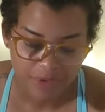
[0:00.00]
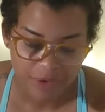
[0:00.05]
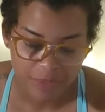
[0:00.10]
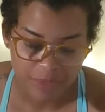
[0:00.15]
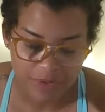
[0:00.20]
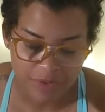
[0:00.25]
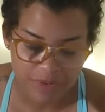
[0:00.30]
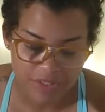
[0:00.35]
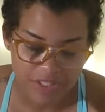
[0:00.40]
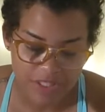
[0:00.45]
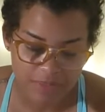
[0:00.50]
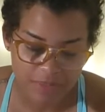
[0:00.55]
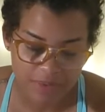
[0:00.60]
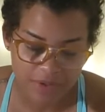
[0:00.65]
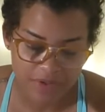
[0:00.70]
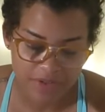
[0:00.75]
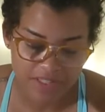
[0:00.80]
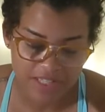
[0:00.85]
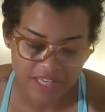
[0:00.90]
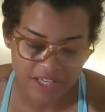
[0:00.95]
which was the
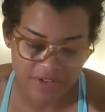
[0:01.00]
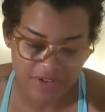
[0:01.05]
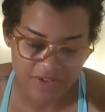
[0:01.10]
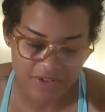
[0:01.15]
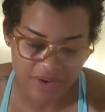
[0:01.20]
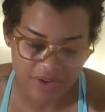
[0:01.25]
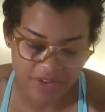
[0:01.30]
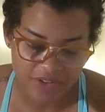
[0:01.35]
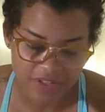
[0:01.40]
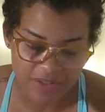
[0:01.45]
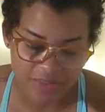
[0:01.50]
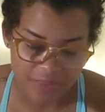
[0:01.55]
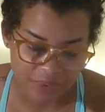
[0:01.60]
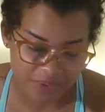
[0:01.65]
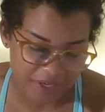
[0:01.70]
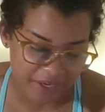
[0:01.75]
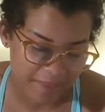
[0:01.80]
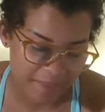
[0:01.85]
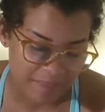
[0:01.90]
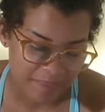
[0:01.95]
post that you saw this
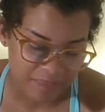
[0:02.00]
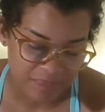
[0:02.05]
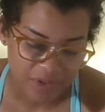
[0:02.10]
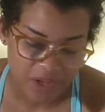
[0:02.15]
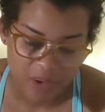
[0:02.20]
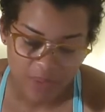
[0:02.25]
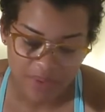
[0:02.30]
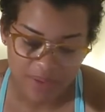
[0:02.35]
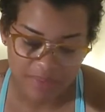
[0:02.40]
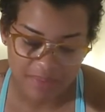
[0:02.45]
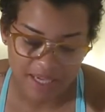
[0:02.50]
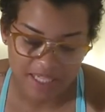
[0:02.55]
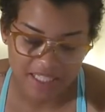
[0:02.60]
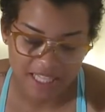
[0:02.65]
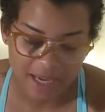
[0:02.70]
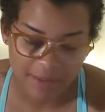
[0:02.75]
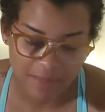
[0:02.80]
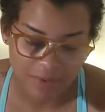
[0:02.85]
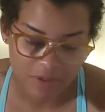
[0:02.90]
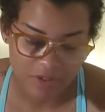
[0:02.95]
morning. We made
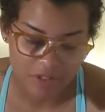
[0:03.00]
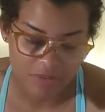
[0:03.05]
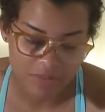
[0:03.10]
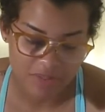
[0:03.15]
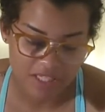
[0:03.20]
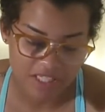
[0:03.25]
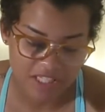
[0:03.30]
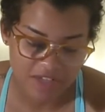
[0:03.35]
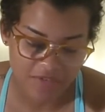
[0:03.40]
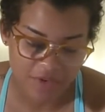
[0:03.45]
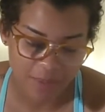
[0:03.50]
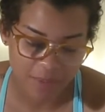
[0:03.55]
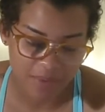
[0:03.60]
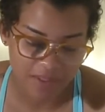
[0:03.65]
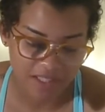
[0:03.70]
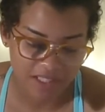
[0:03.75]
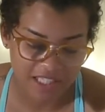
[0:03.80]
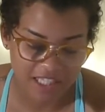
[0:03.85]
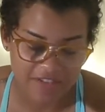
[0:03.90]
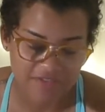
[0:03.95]
that post because of our
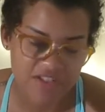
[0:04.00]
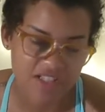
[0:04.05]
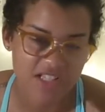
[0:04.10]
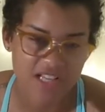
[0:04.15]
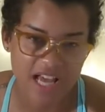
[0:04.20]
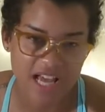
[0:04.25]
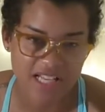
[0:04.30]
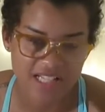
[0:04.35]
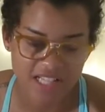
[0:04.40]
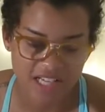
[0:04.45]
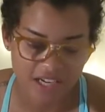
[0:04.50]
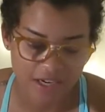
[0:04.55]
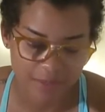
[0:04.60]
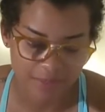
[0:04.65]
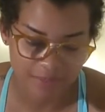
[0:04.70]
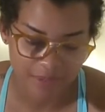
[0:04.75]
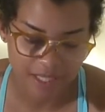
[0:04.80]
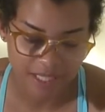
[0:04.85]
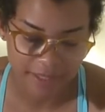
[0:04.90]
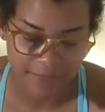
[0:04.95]
beliefs as a
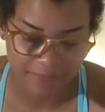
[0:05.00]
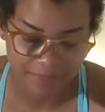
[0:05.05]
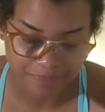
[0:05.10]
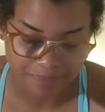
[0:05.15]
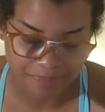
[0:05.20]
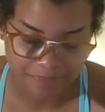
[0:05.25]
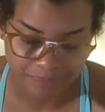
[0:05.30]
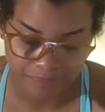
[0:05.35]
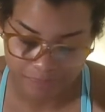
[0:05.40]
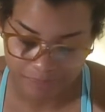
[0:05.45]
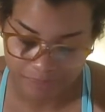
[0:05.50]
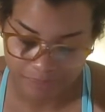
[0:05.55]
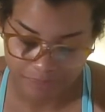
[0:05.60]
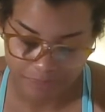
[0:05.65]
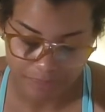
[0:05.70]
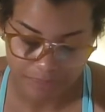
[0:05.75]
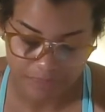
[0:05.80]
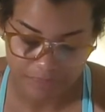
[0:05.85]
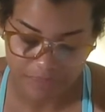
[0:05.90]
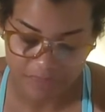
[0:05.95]
company
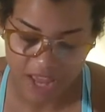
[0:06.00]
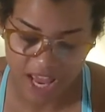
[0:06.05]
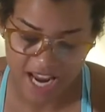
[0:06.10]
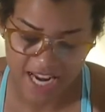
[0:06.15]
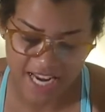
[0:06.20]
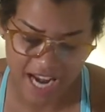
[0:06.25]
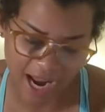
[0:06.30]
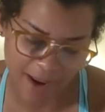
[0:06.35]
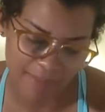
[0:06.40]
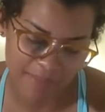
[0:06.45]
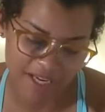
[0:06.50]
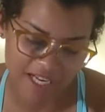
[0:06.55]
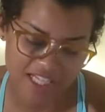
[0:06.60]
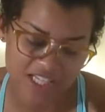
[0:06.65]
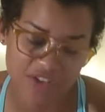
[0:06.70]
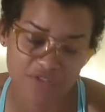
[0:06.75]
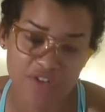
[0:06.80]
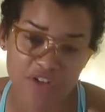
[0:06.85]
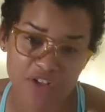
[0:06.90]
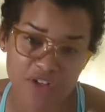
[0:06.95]
and not
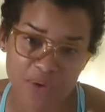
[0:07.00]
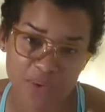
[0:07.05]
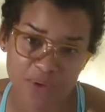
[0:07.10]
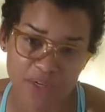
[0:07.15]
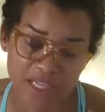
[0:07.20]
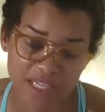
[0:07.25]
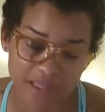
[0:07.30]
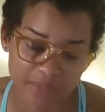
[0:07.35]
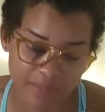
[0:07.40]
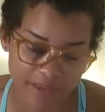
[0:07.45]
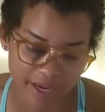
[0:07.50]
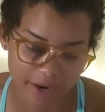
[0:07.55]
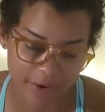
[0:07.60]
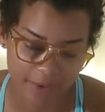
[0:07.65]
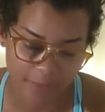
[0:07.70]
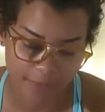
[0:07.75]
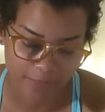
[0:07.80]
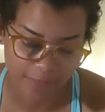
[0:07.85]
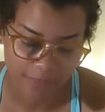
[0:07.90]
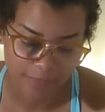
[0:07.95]
because of your
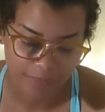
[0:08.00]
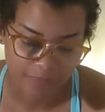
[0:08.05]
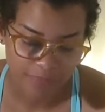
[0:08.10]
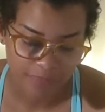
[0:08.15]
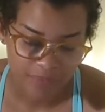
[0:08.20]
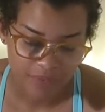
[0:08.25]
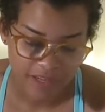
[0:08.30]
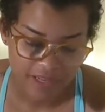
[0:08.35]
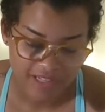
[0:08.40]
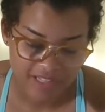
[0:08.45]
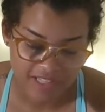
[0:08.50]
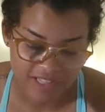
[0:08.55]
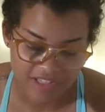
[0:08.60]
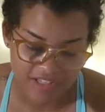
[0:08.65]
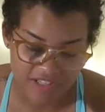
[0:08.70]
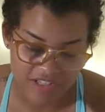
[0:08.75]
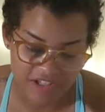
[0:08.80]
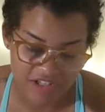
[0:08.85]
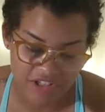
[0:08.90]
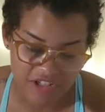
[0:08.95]
email.
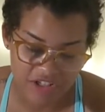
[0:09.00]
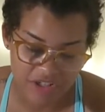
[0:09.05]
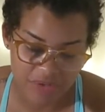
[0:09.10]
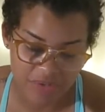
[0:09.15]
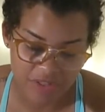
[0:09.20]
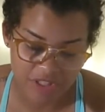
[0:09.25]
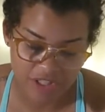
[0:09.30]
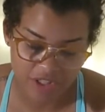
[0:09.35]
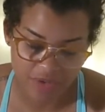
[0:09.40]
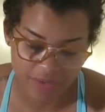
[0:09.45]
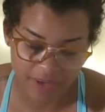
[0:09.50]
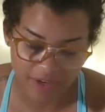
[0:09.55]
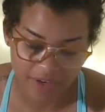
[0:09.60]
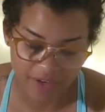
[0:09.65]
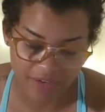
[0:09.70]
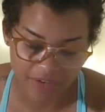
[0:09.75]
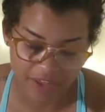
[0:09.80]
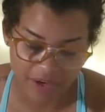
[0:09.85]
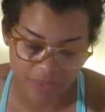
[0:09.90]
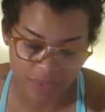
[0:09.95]
Since this issue is
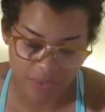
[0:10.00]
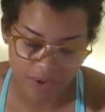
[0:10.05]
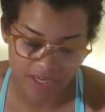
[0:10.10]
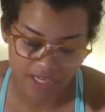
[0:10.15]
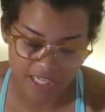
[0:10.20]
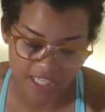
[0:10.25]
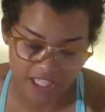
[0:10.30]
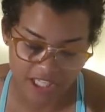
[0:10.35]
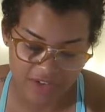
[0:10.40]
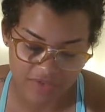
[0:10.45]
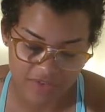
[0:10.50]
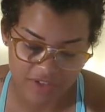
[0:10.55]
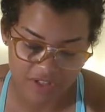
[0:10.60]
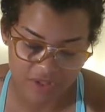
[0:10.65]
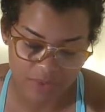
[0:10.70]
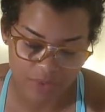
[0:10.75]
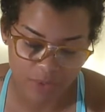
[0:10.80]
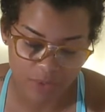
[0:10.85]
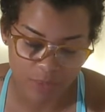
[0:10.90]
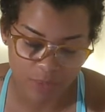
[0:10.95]
greater than one
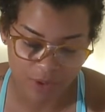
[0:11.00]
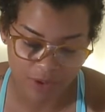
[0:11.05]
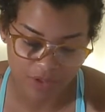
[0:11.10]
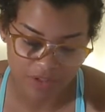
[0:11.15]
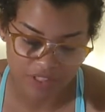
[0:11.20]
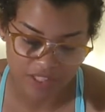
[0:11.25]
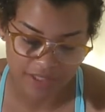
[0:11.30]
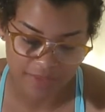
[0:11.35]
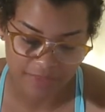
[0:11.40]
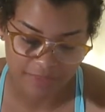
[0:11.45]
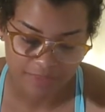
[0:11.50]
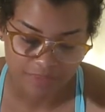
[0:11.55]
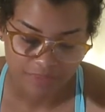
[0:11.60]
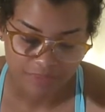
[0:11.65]
individual person,